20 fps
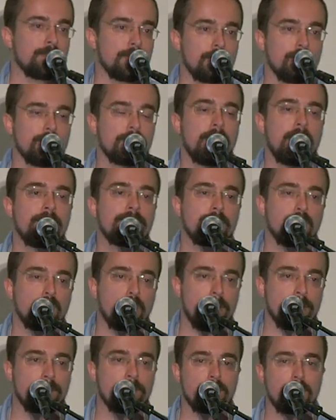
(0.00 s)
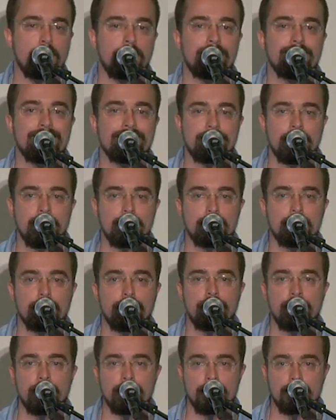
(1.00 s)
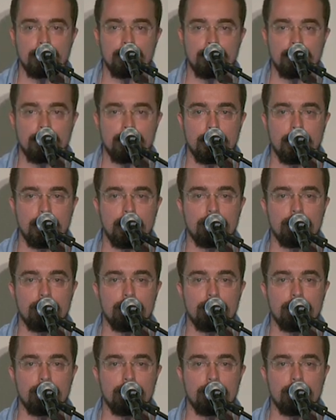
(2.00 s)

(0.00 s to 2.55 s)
We don't have to wait for every stage to finish.